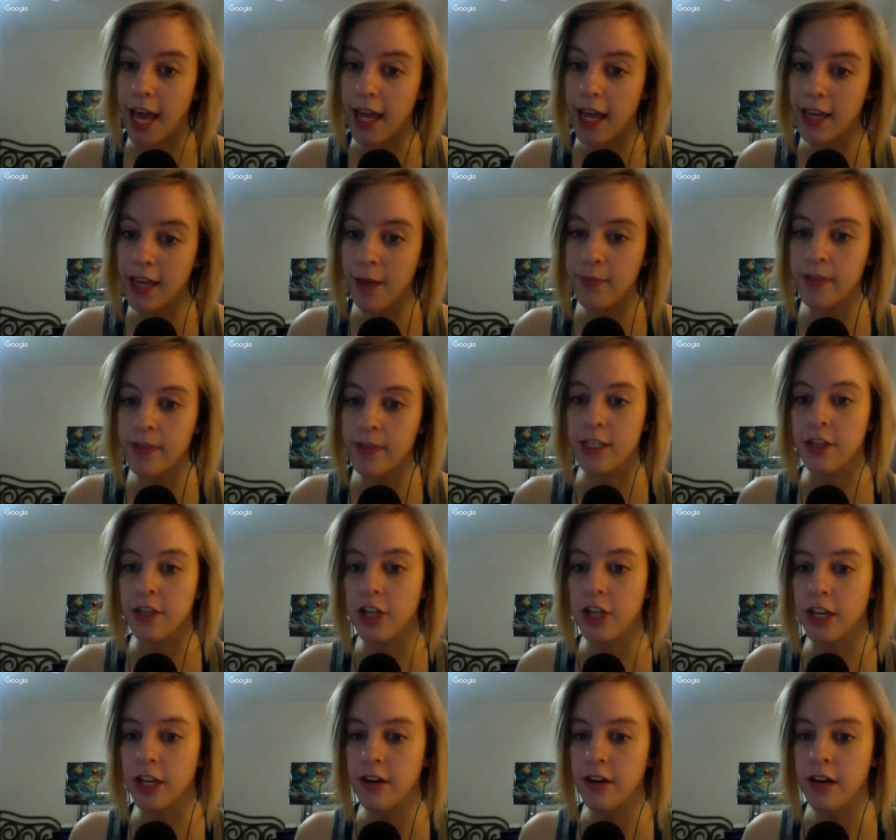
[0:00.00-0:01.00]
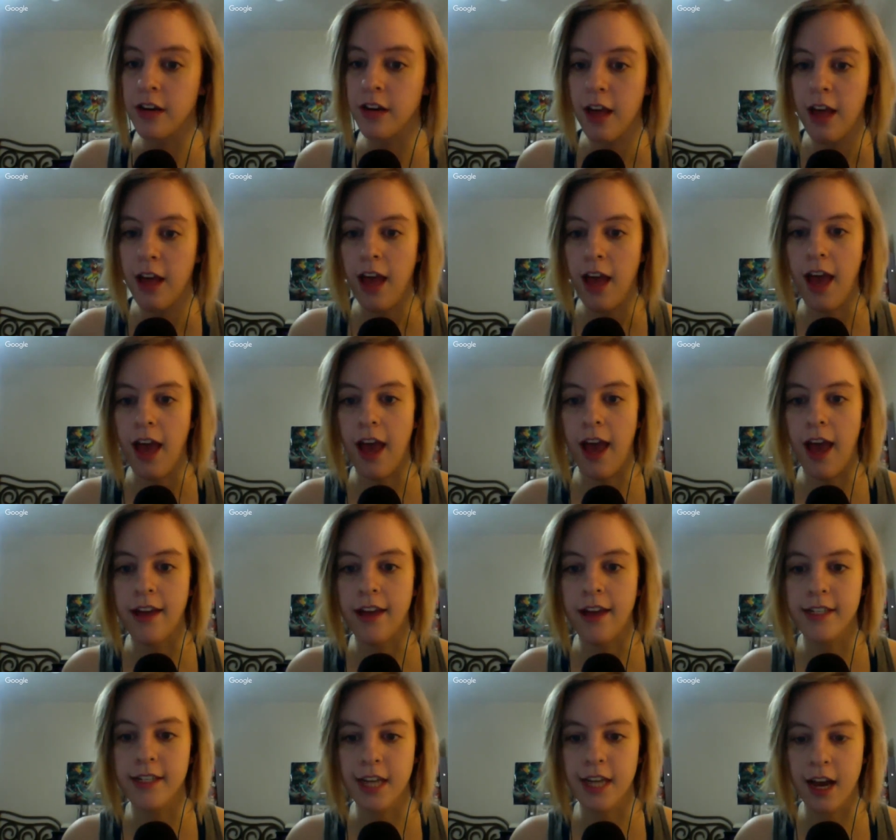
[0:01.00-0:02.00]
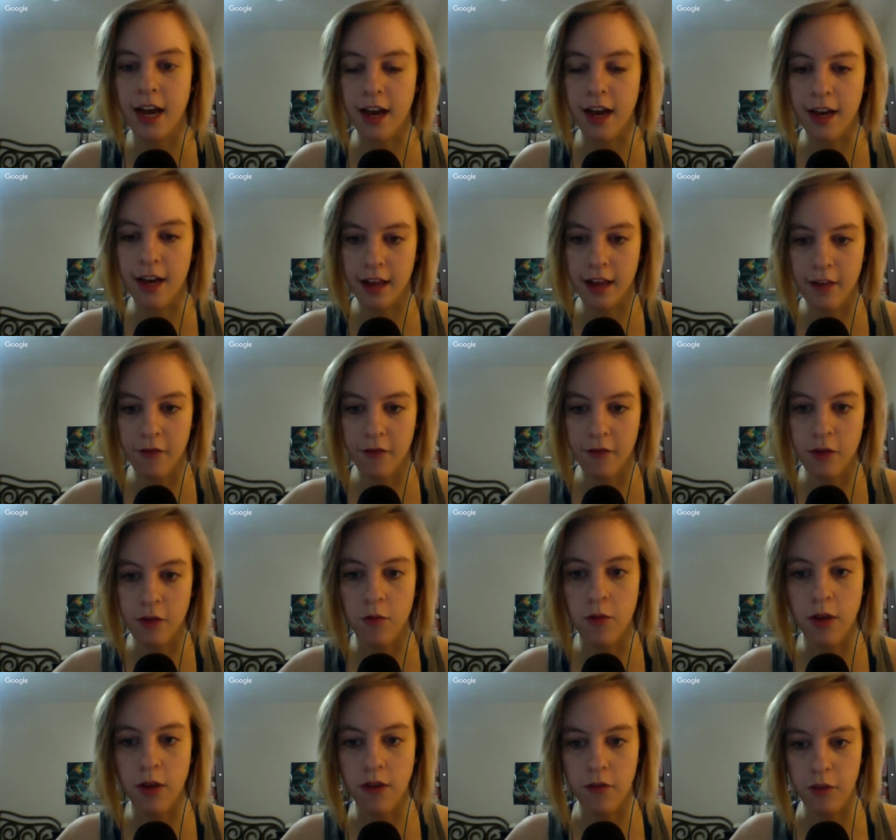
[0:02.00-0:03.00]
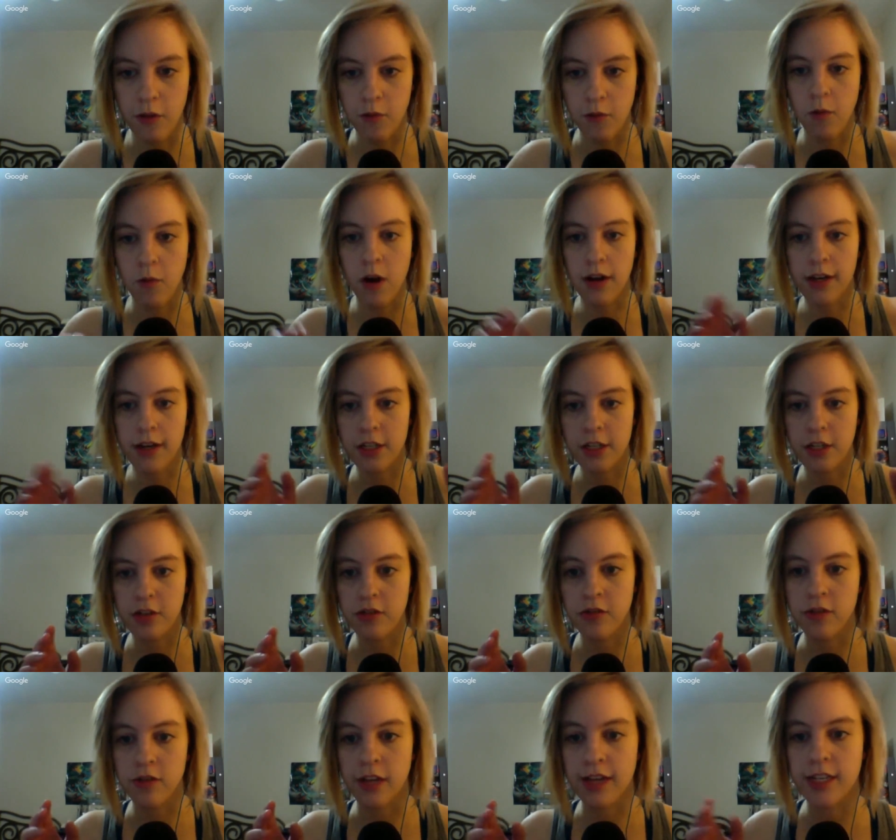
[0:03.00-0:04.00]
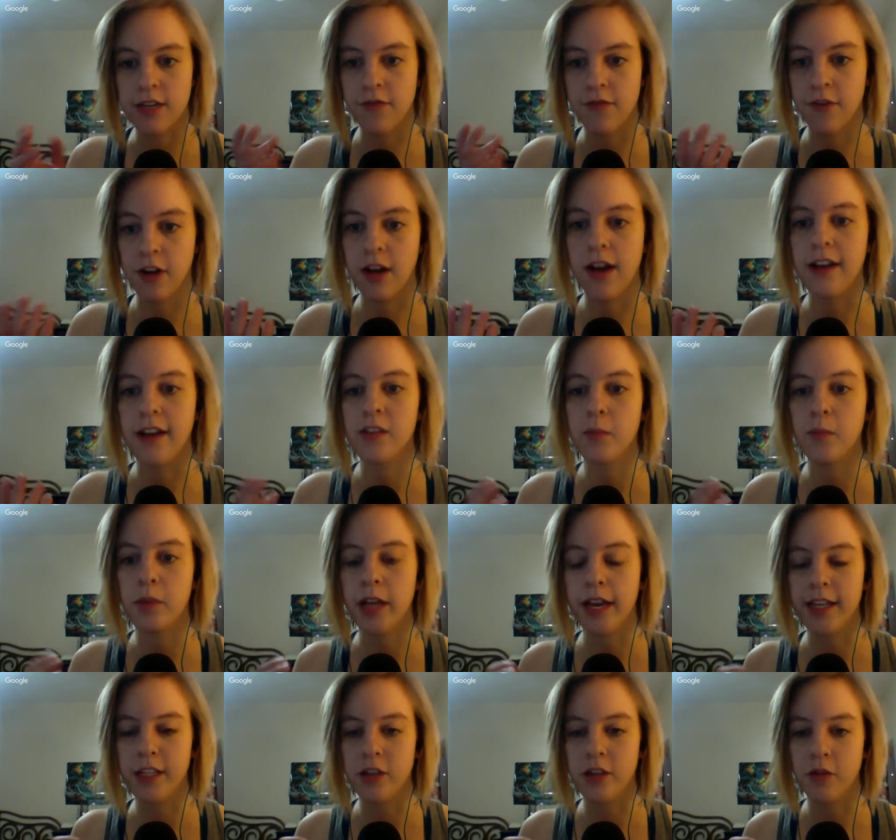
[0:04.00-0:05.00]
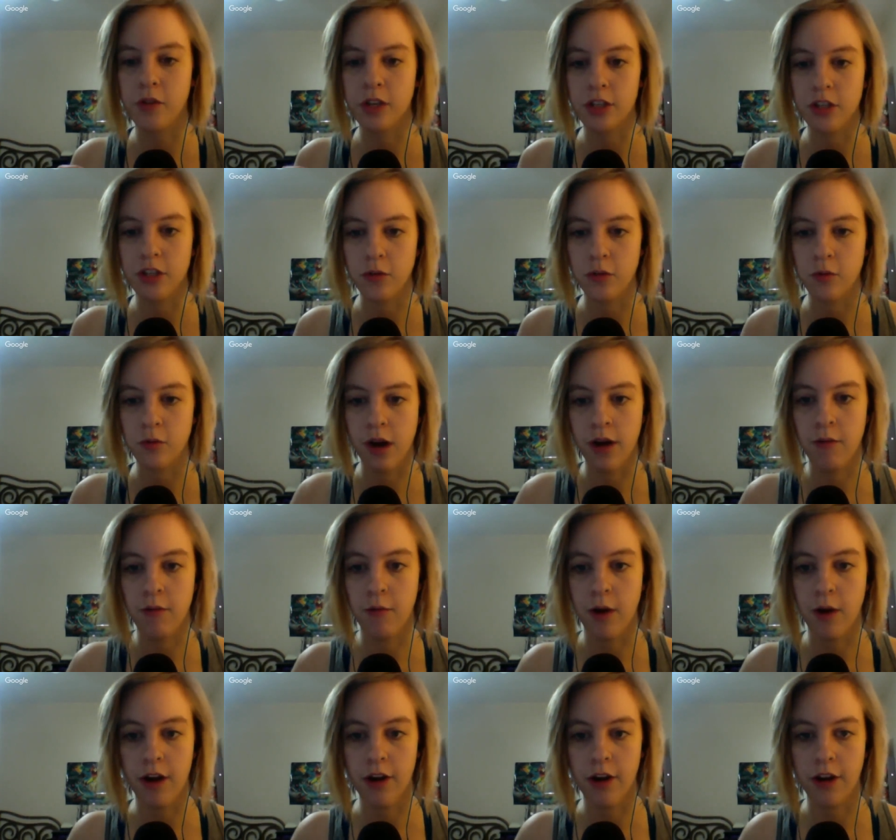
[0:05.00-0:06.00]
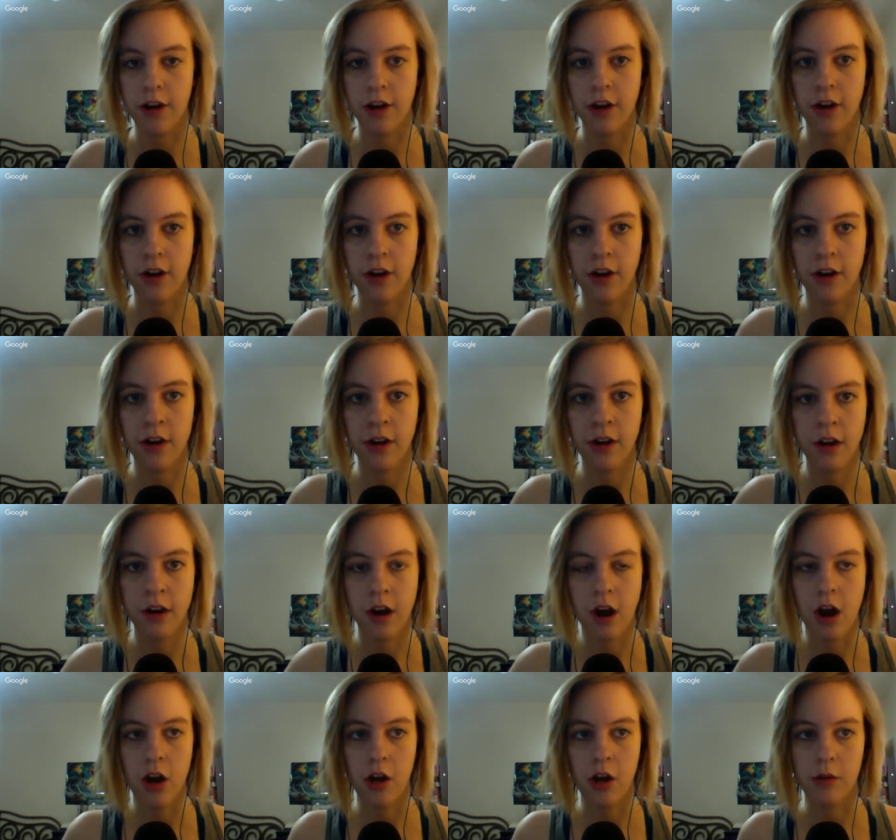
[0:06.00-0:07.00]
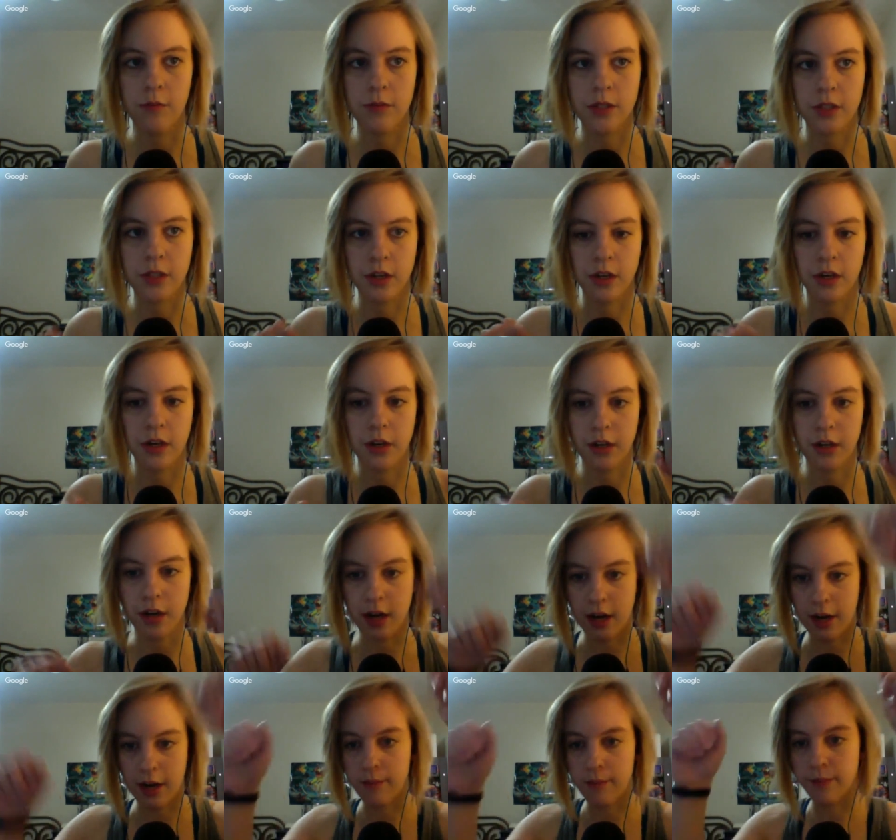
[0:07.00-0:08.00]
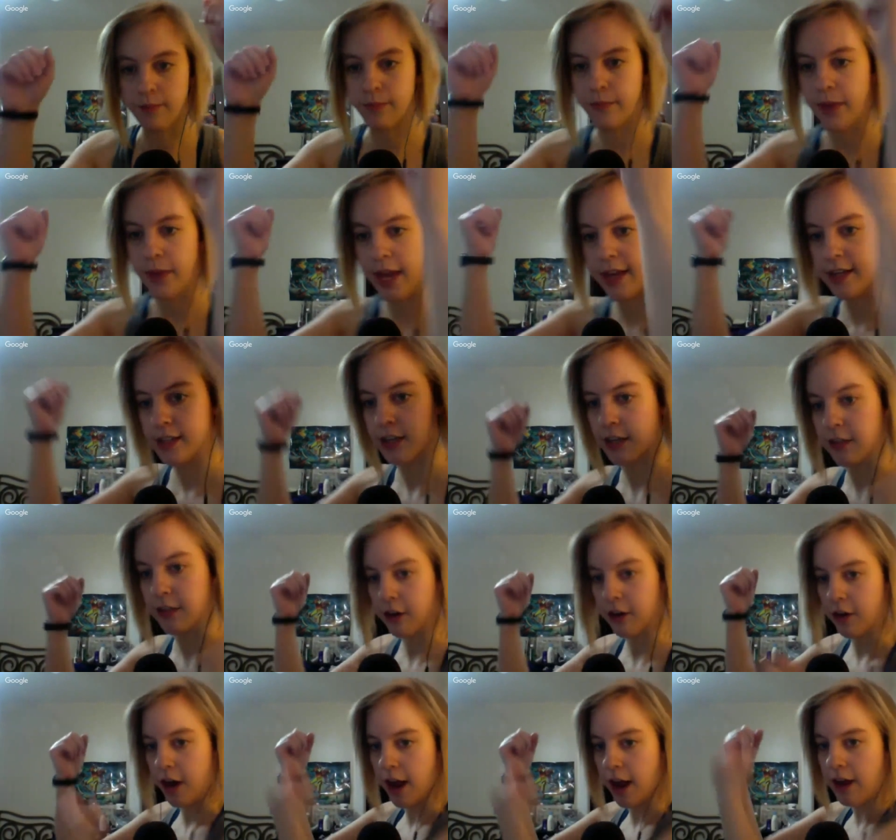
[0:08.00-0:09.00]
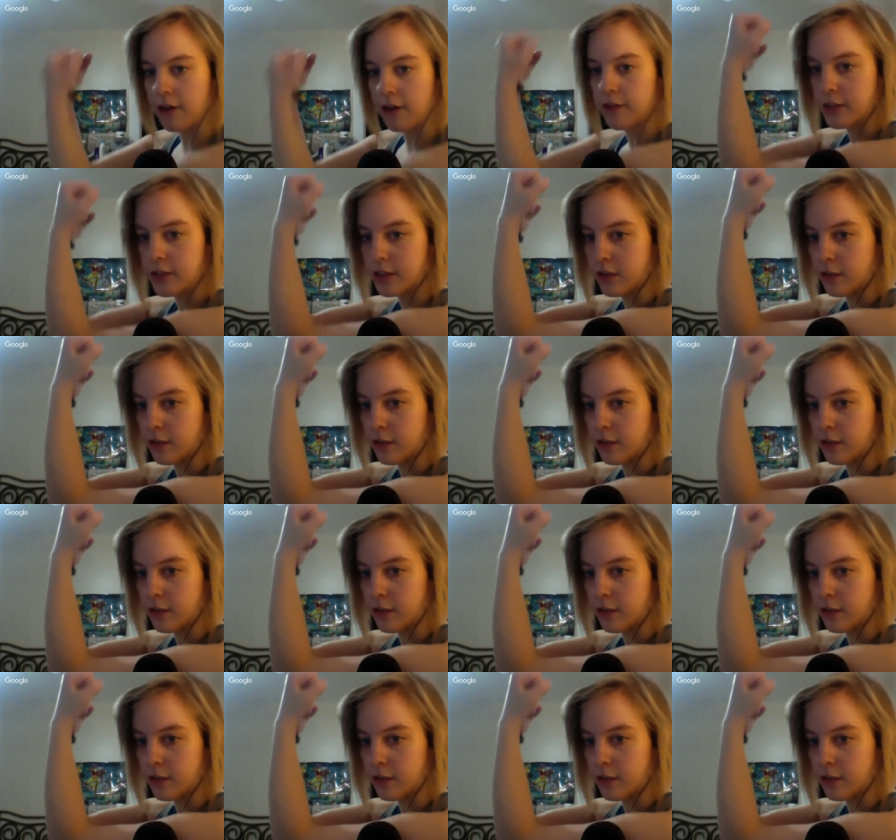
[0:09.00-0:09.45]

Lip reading: in that position. And if you want to do like different kinds of planks, you can do one where your arms are bent on the ground, so